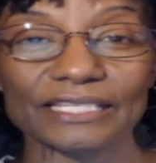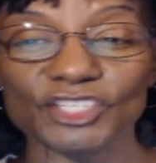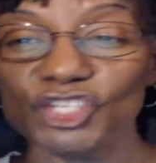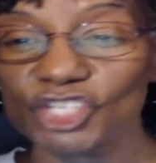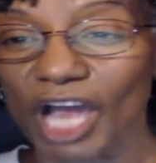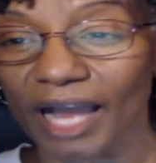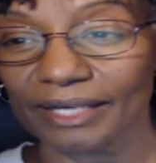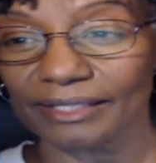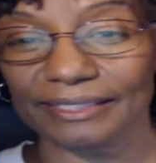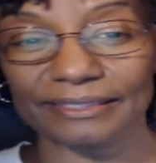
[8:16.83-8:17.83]
in
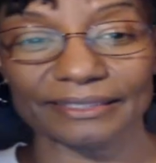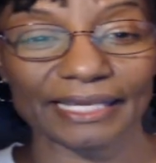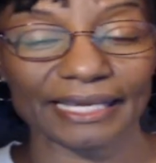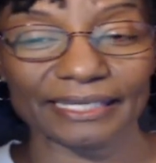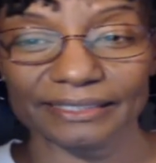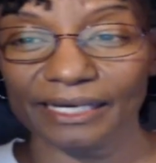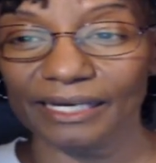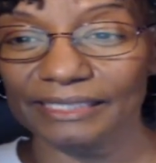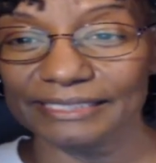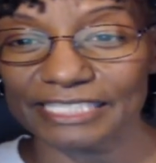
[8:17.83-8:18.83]
shock and, and
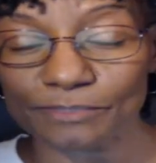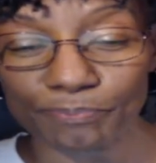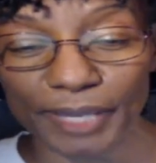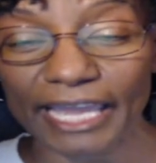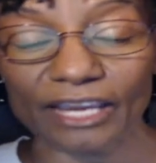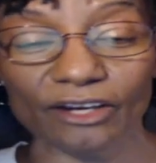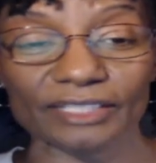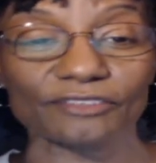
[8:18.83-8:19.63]
despair